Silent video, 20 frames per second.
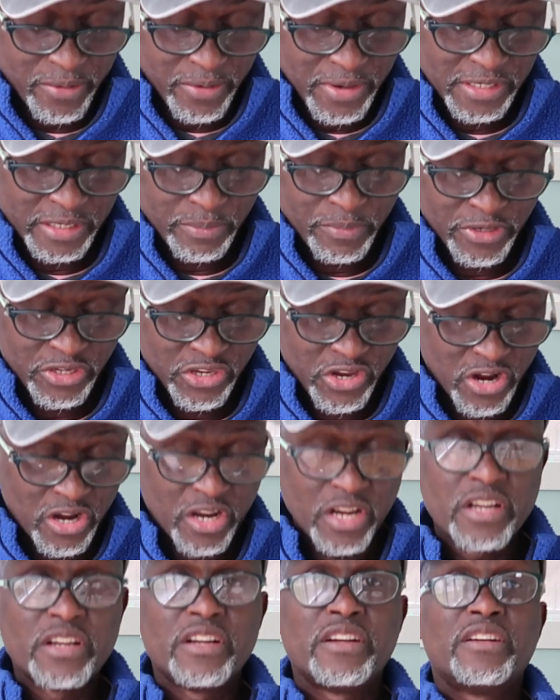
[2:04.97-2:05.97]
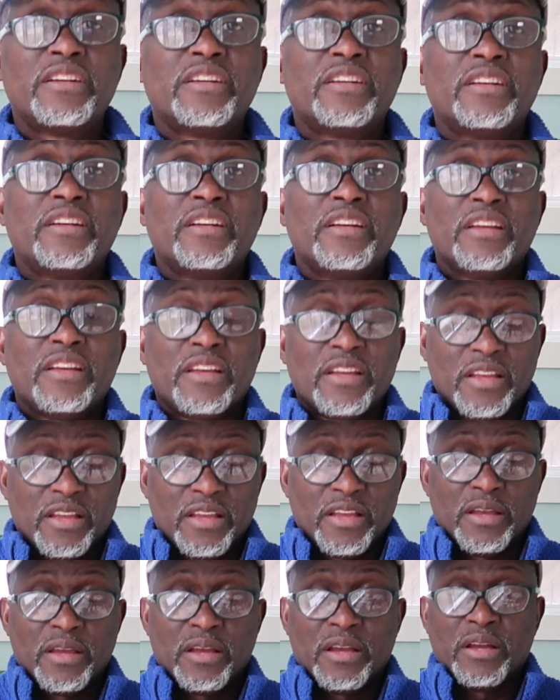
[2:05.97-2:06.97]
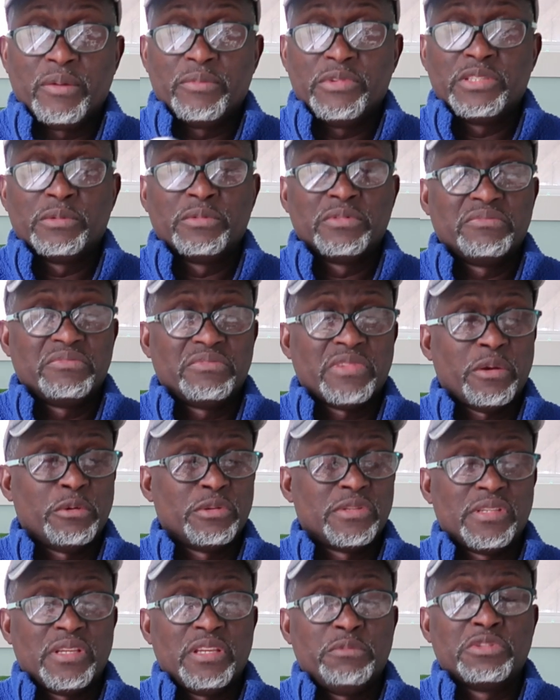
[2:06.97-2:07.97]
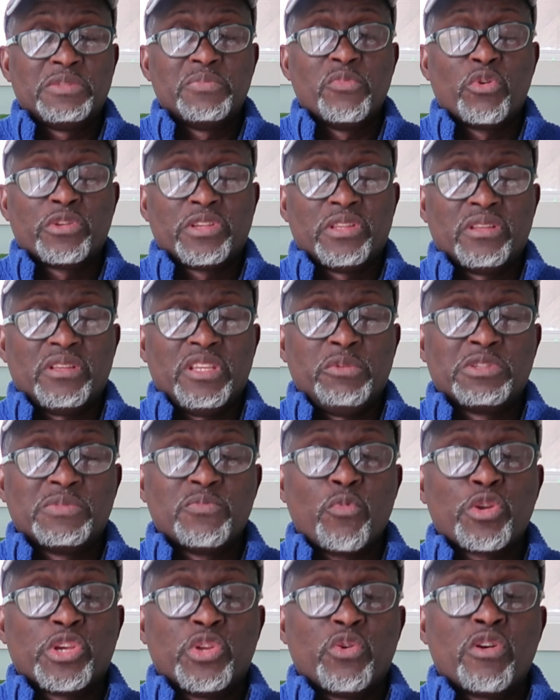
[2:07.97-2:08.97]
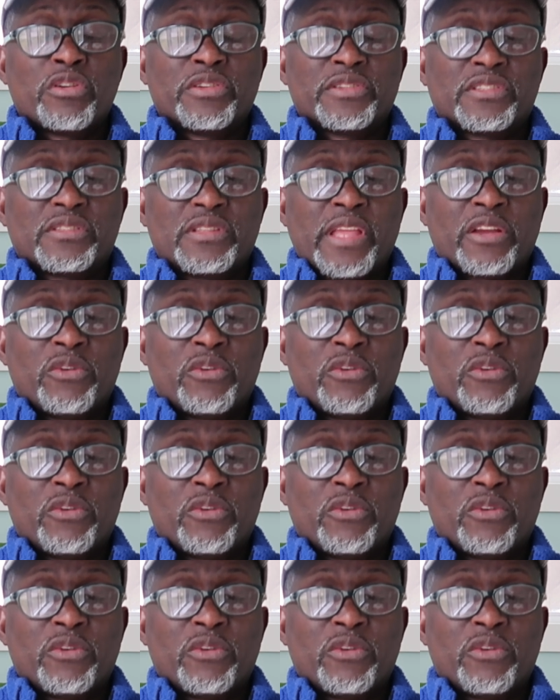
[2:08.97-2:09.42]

He's a bit young. I would say he was born in August,